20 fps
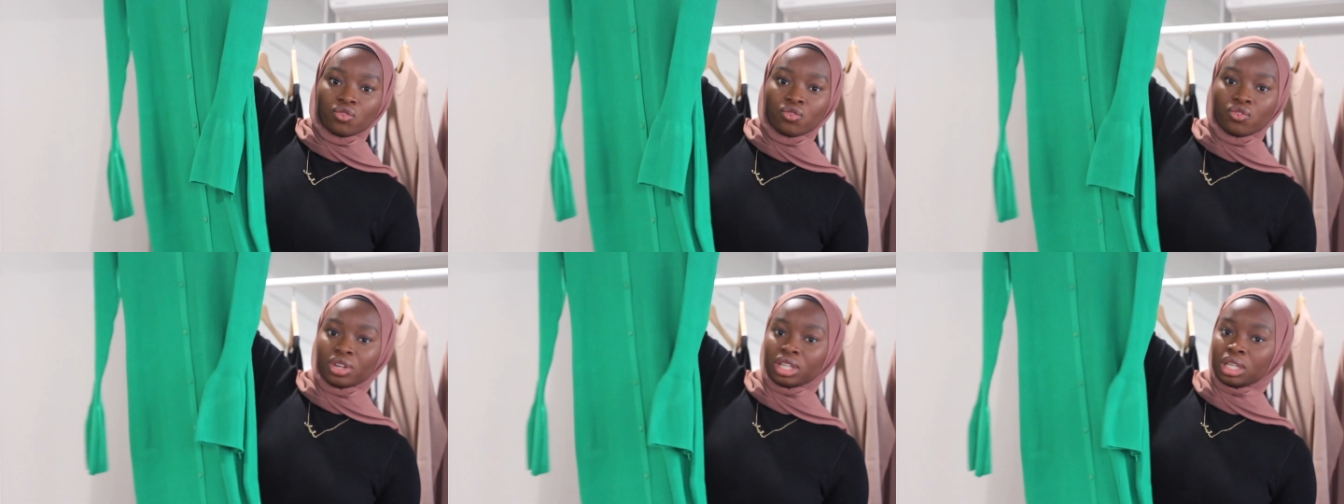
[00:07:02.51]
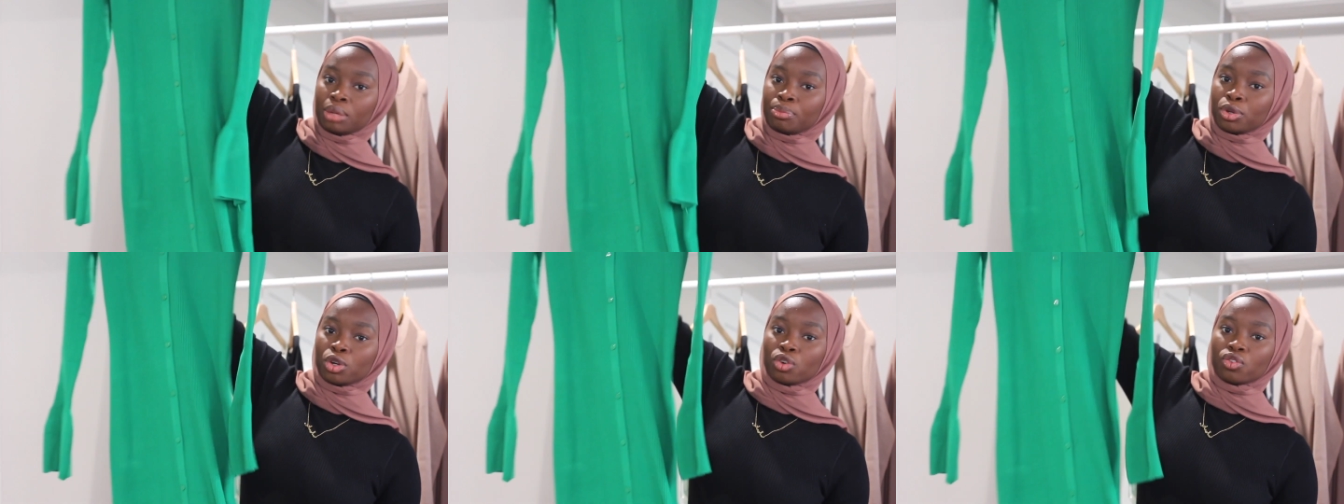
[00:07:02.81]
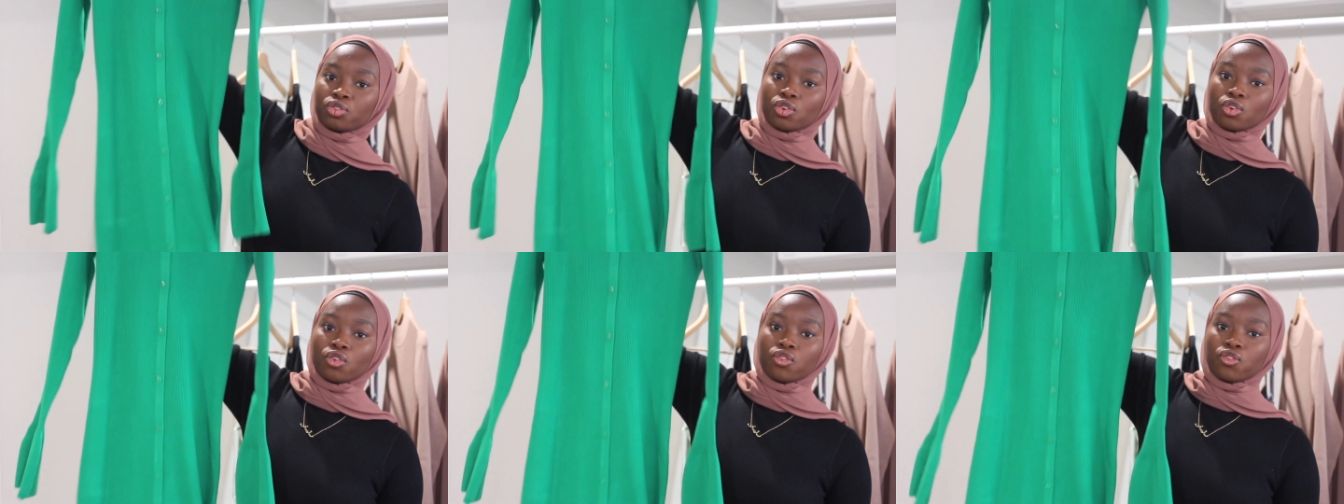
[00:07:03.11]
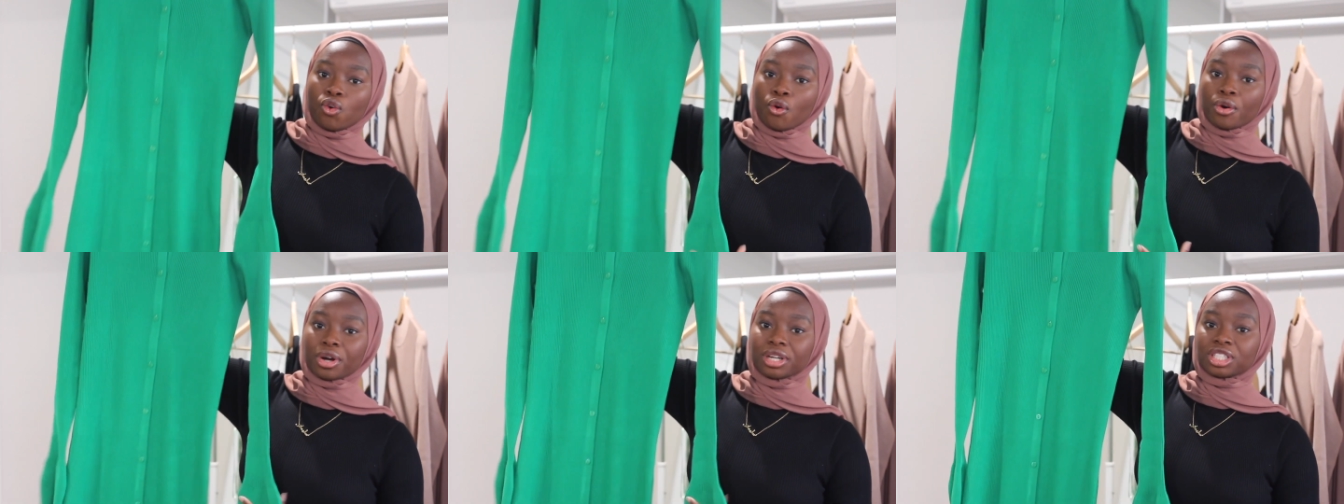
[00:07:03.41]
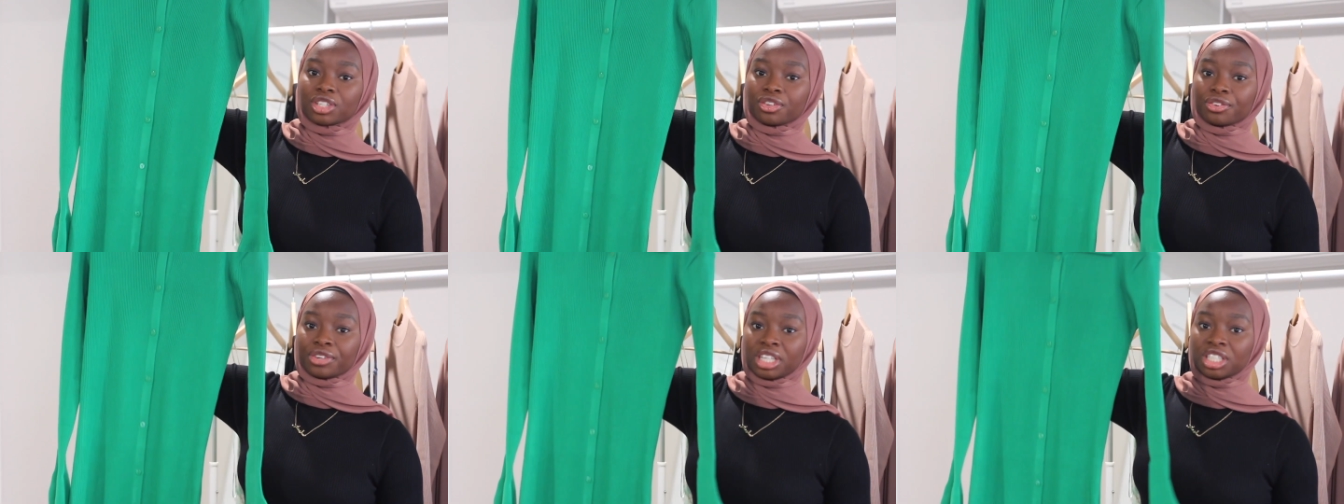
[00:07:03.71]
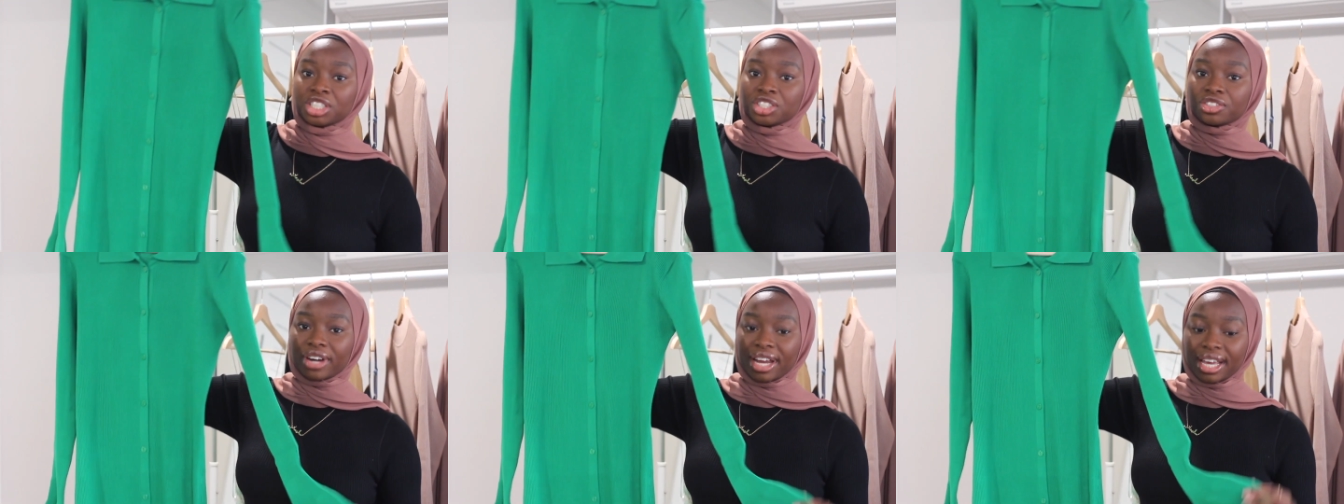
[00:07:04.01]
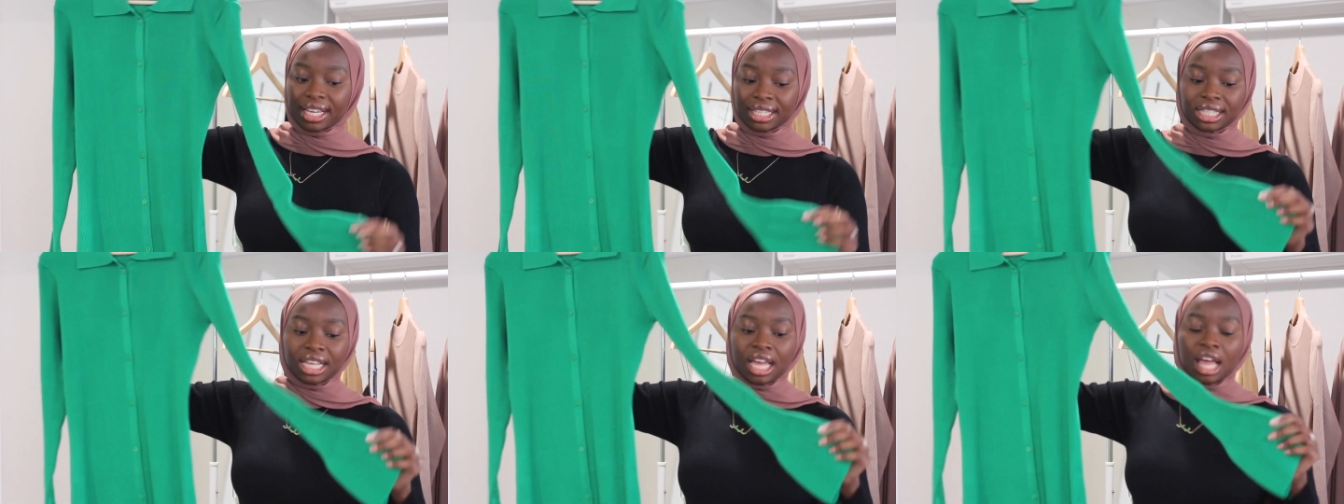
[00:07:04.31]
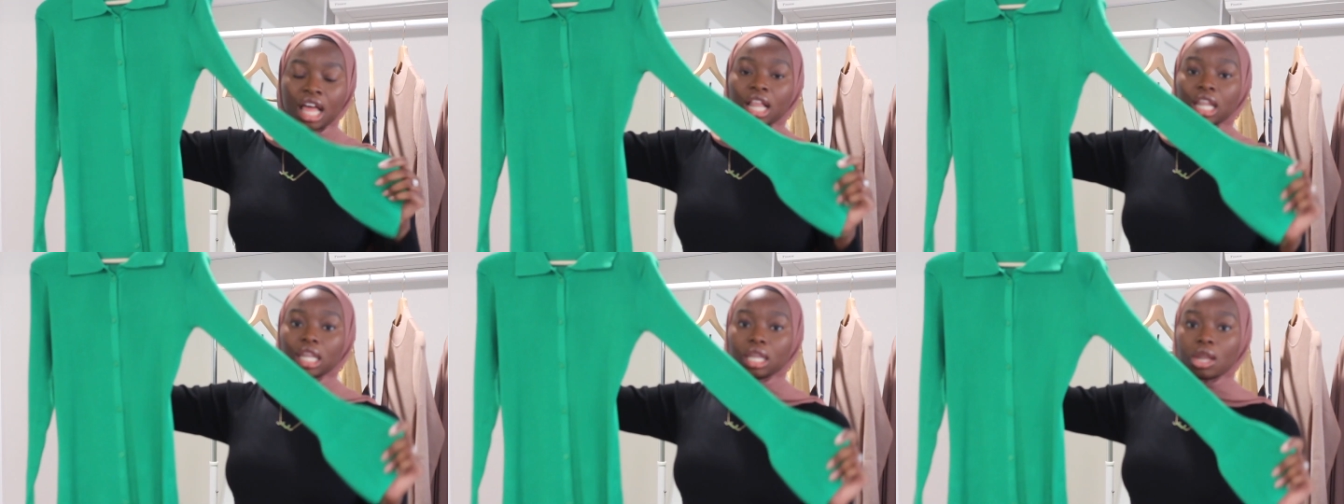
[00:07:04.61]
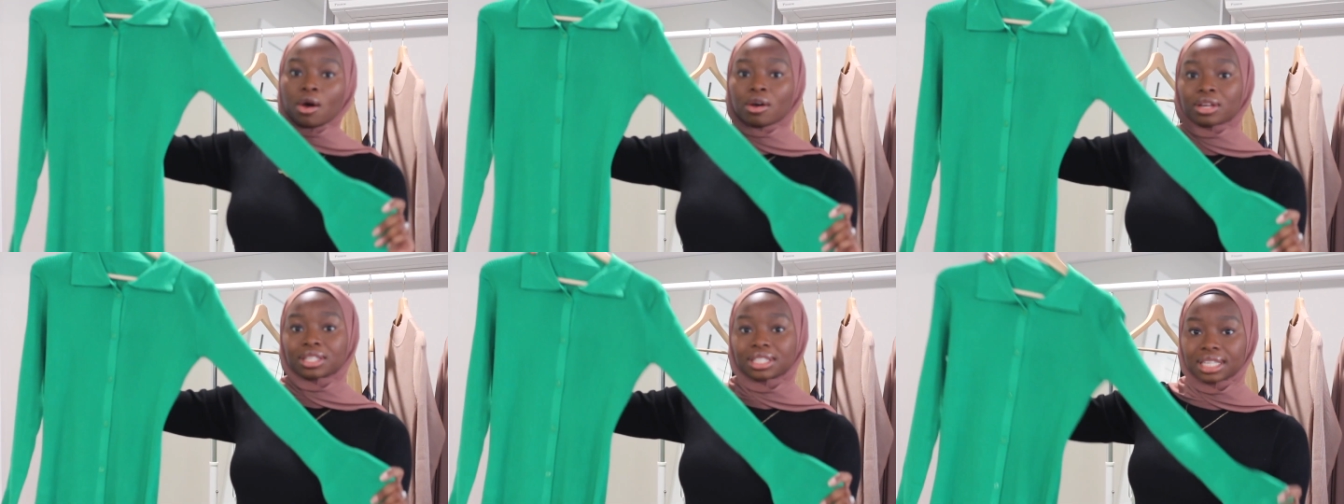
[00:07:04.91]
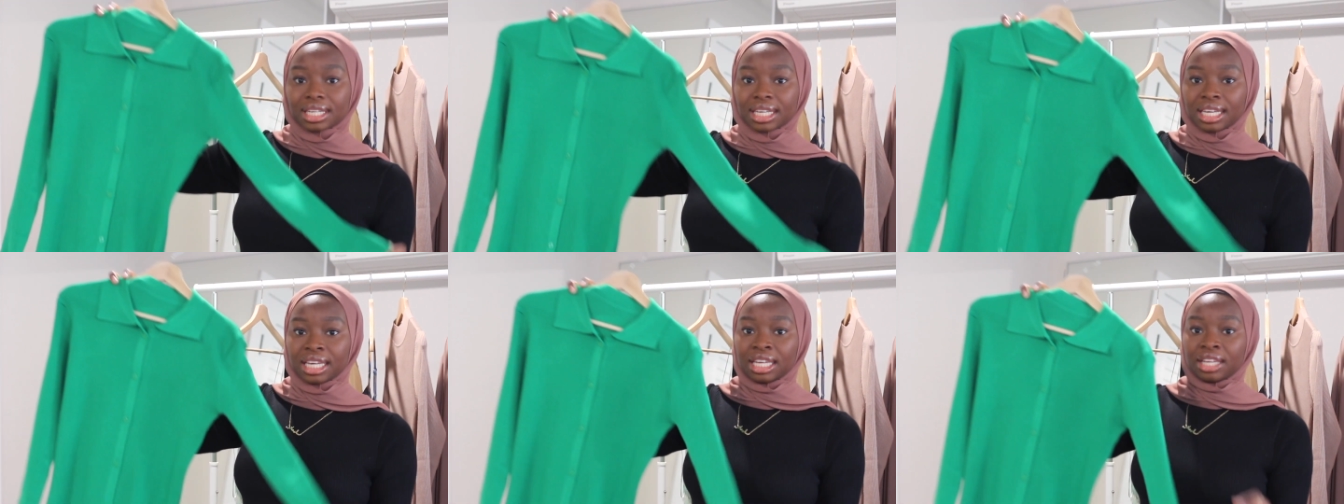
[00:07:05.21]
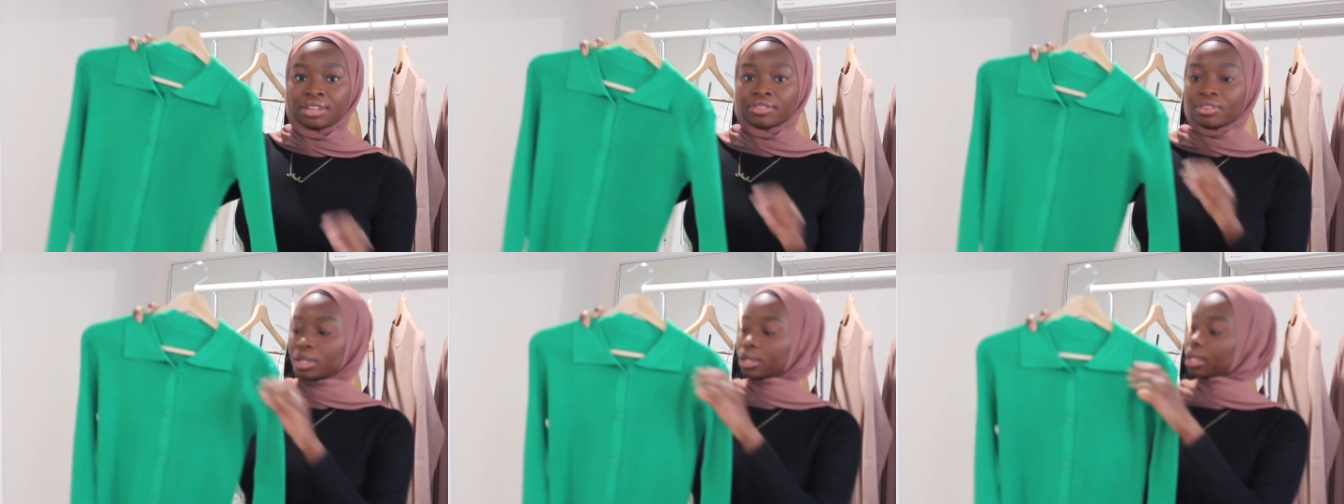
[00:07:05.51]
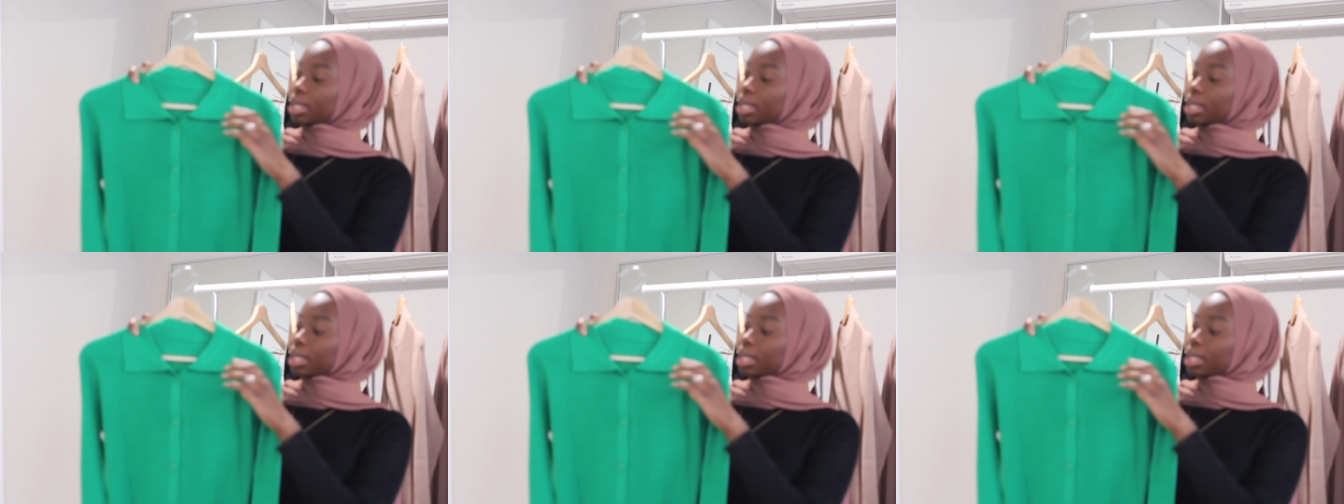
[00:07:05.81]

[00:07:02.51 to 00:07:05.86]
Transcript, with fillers: really beautiful forest green dress, long sleeve,